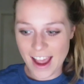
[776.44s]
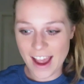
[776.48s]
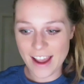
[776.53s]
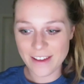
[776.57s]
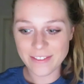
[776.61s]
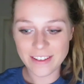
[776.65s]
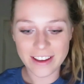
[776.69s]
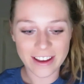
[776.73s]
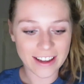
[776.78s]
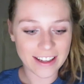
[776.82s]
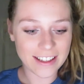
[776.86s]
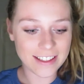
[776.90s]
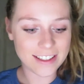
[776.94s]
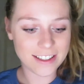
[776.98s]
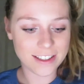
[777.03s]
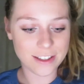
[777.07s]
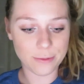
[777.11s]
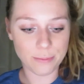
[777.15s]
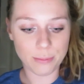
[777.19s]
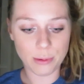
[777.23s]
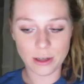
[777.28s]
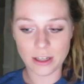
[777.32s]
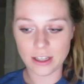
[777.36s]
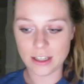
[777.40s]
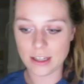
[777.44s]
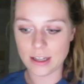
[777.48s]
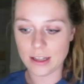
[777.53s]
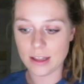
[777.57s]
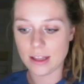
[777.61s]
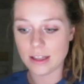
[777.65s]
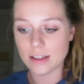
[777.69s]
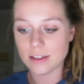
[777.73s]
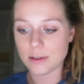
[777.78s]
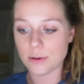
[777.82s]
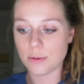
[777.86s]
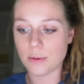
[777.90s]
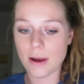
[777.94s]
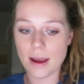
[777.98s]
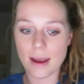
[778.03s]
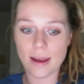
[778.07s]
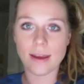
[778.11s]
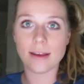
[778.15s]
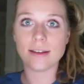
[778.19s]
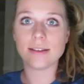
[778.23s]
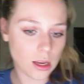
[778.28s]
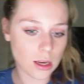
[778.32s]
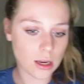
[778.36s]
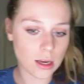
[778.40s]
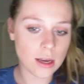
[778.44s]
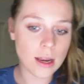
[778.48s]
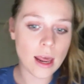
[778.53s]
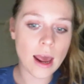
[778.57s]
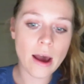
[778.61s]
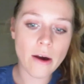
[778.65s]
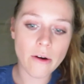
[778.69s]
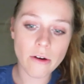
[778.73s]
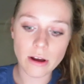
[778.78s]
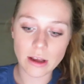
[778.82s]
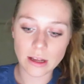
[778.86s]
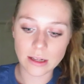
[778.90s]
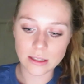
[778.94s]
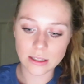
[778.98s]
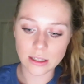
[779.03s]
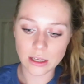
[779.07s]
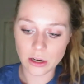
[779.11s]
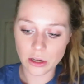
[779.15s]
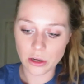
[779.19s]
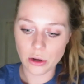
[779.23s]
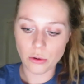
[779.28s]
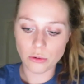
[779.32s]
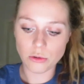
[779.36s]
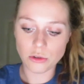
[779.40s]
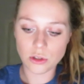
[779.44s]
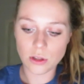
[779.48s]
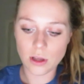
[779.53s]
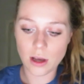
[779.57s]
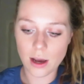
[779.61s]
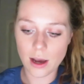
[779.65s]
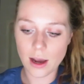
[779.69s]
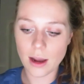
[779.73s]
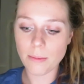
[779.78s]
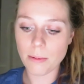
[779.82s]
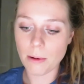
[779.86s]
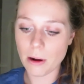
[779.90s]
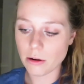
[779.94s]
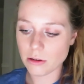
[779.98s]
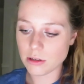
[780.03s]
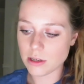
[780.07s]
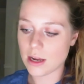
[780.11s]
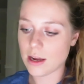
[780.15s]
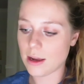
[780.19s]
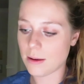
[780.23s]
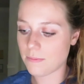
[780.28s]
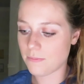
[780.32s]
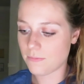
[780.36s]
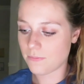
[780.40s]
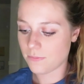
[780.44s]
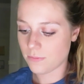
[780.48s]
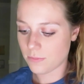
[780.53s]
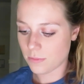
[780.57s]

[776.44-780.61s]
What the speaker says: I'm going to put this away. Now it's going to go to the eyebrow time.